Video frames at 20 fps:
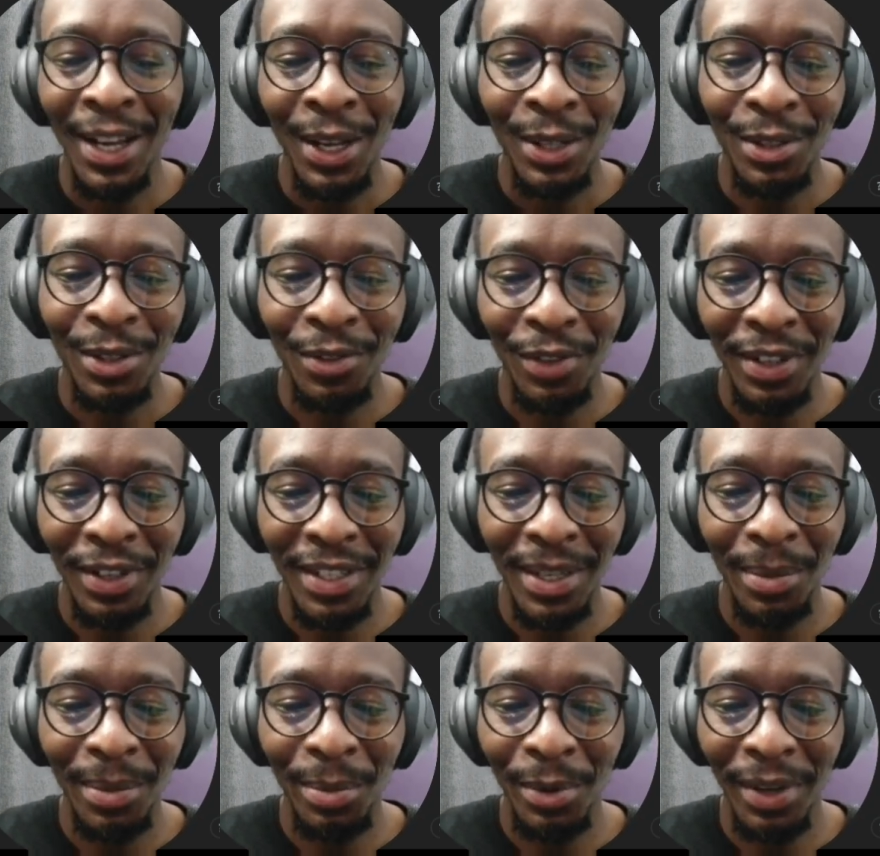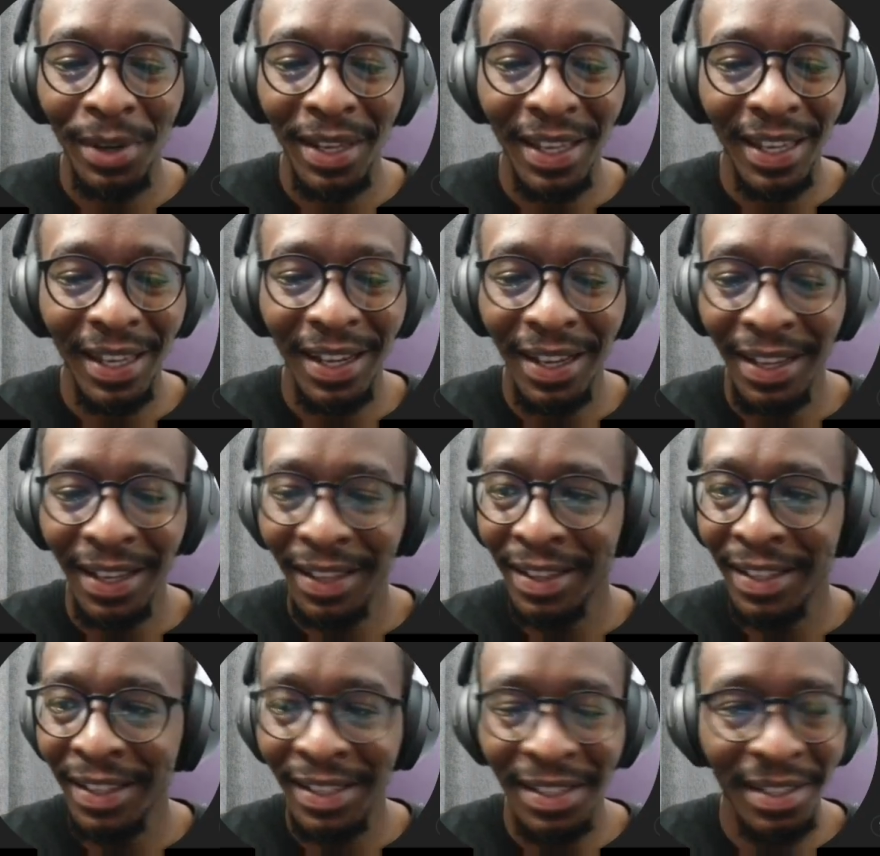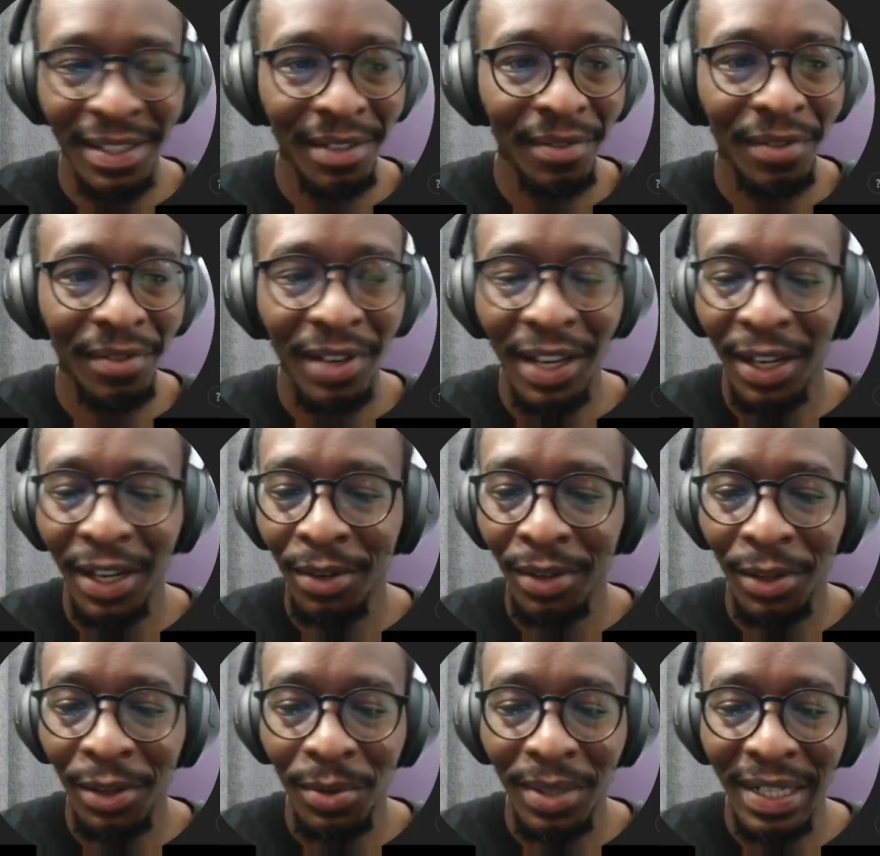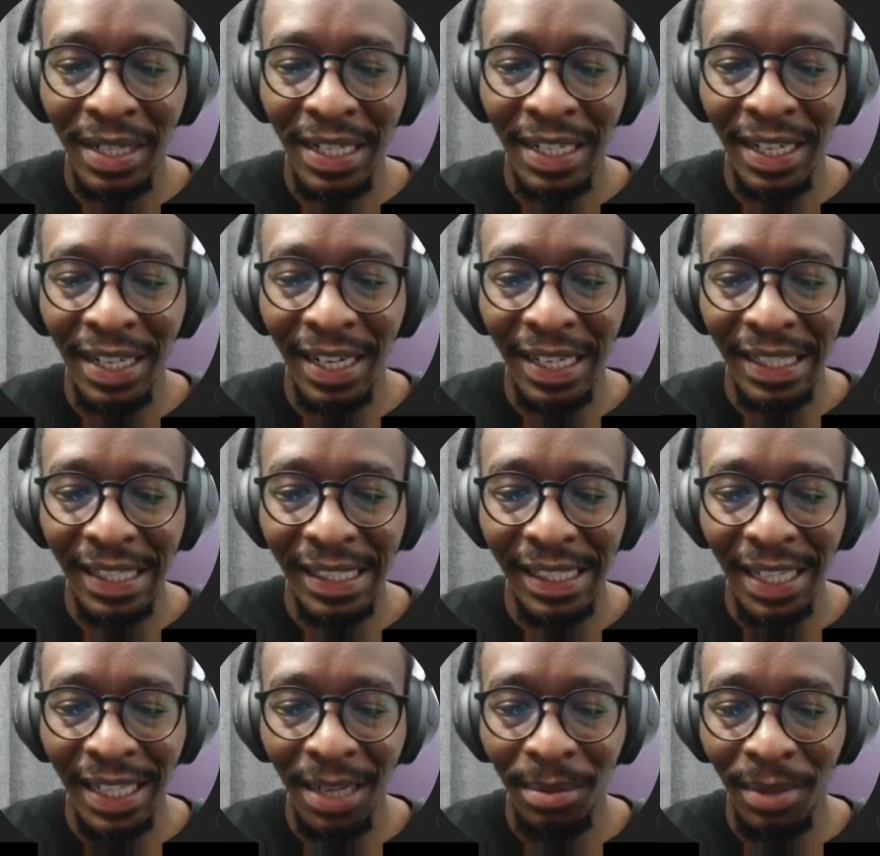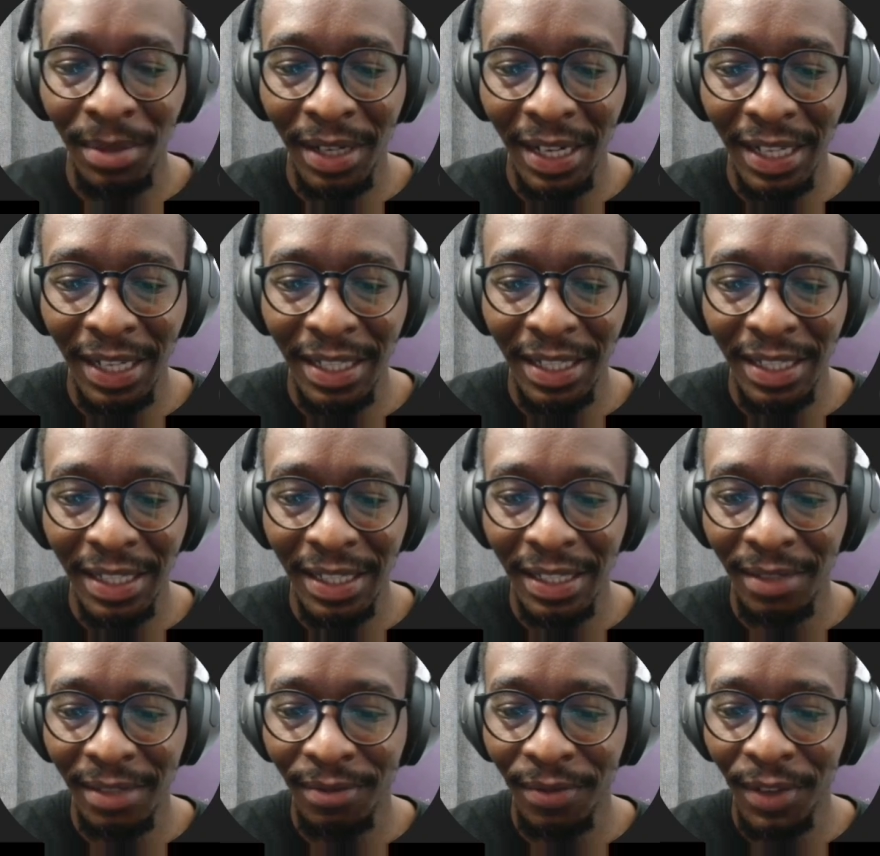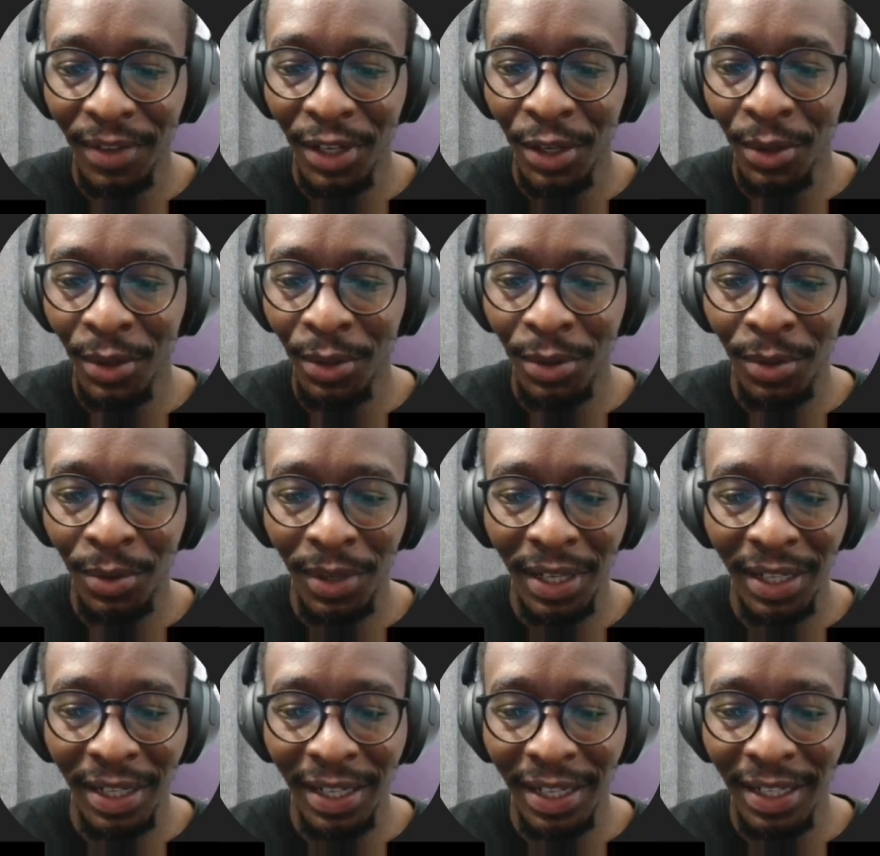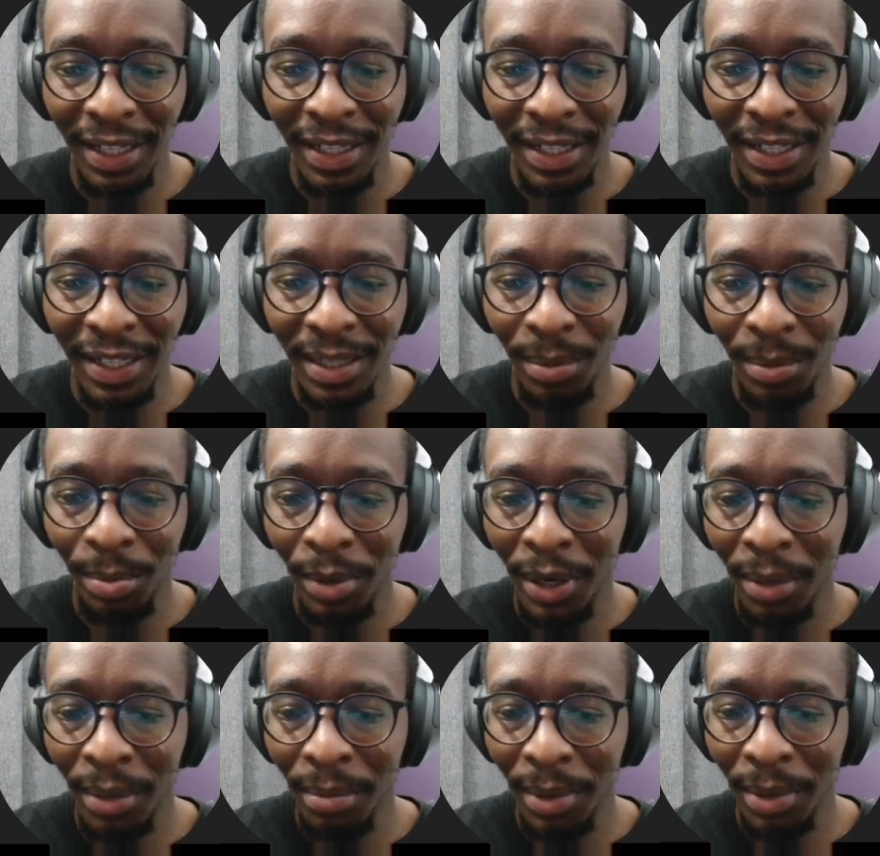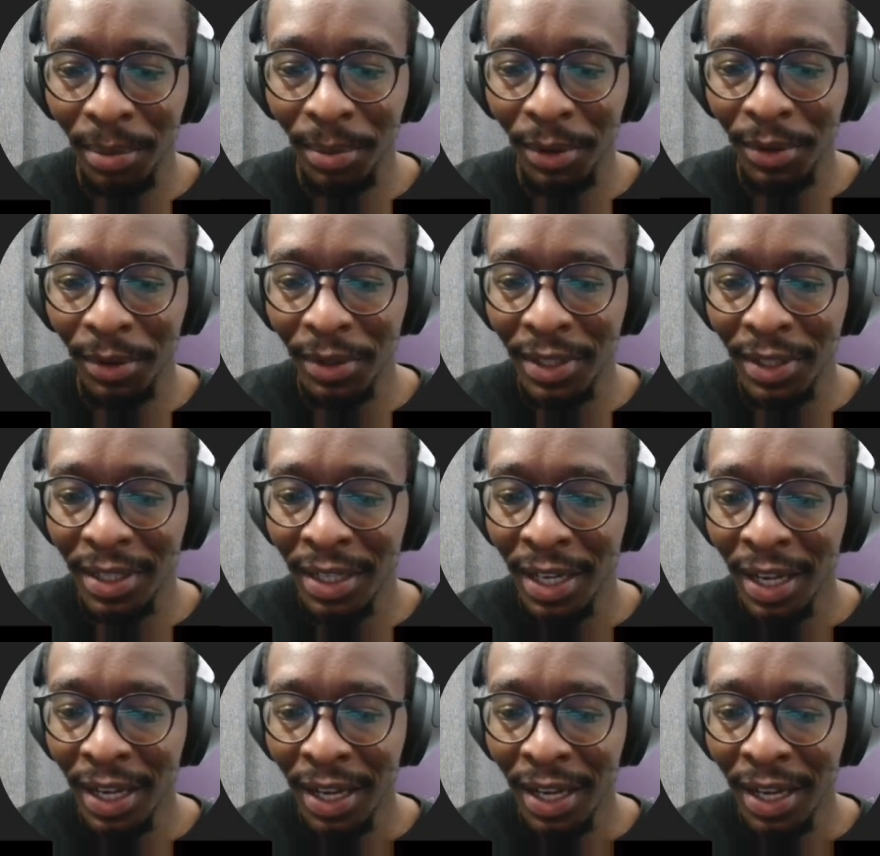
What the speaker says: So for example, here this is a free account that we created last video, so you can like create a poem about